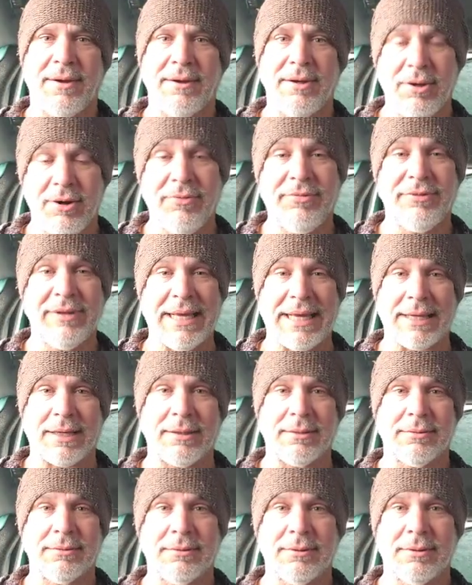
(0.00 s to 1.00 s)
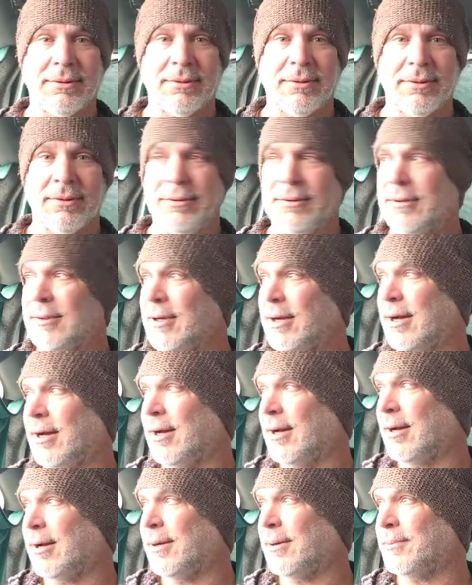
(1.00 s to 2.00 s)
You know Flik.
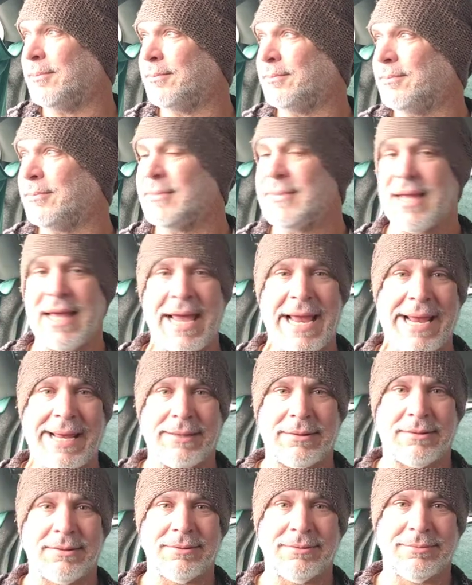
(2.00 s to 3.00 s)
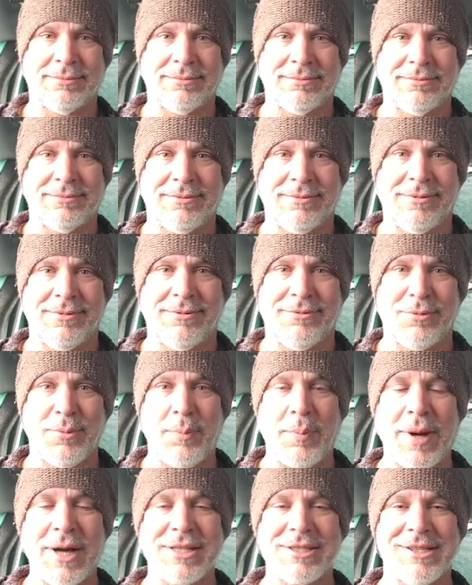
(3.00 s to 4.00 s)
The ant from
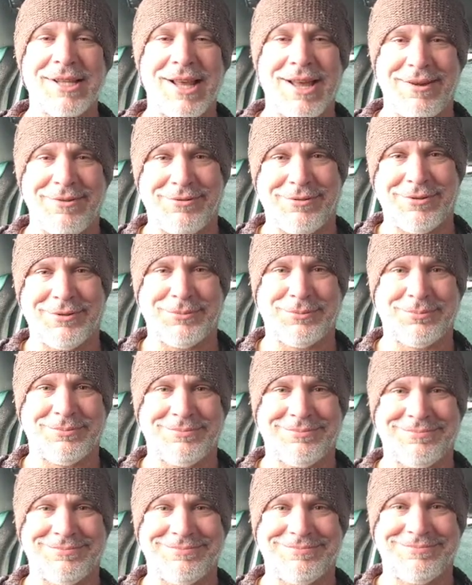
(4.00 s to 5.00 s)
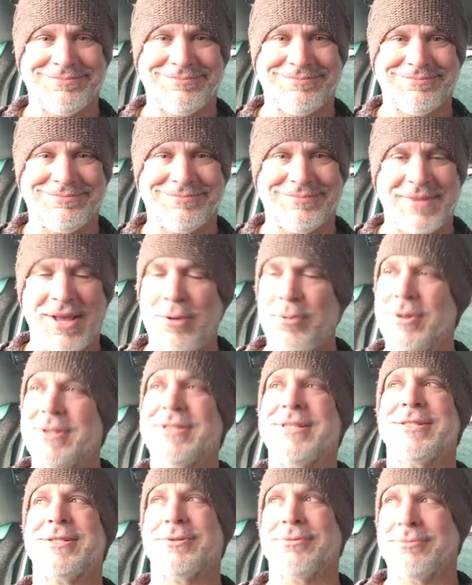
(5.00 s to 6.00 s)
Bug's Life.
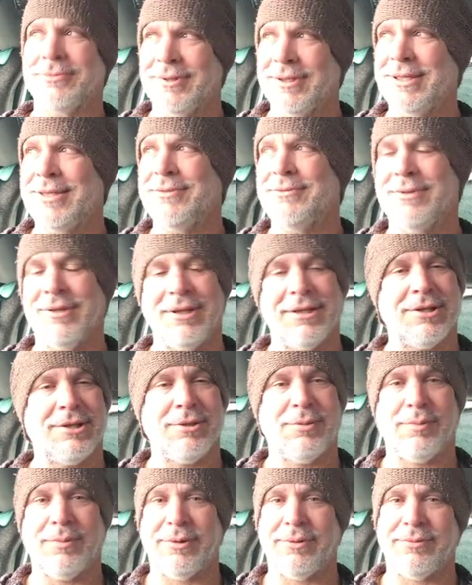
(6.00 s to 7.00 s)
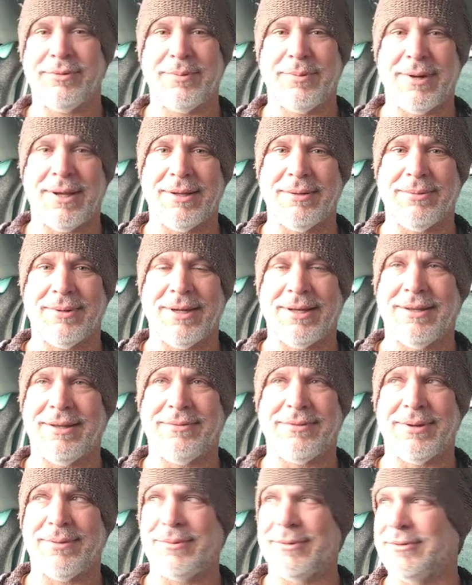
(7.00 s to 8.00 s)
Which is a really, really cute movie, by the way. I
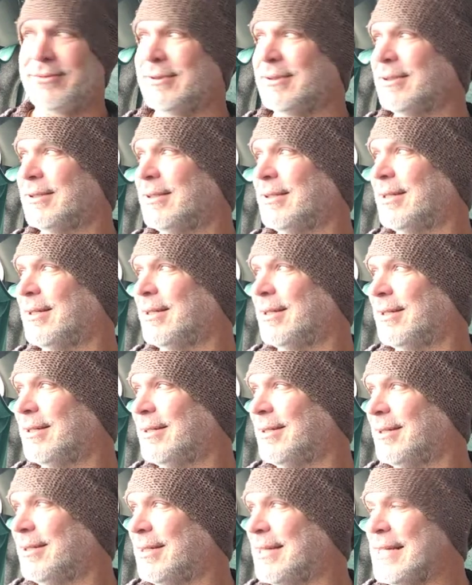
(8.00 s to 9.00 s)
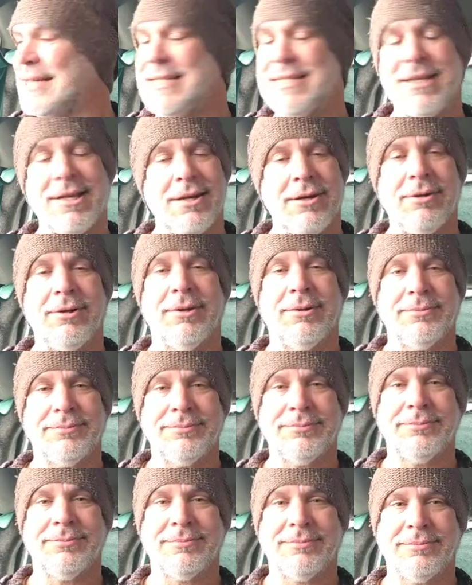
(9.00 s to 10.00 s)
love that movie. He's a hero.
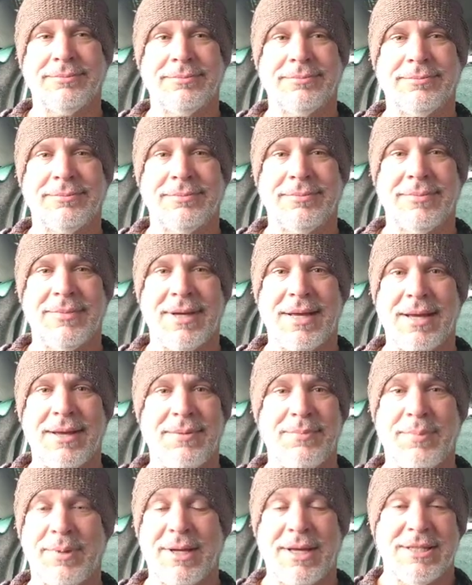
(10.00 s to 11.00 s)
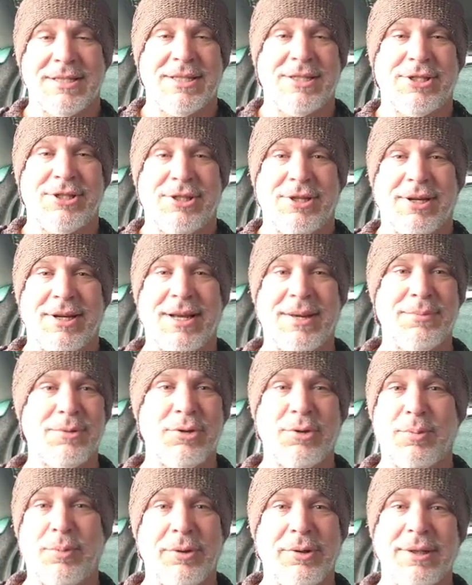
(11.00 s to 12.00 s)
And because he stood up
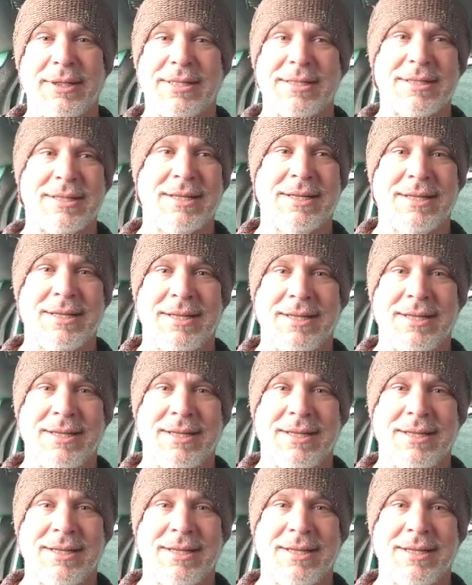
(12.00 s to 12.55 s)
to bullies.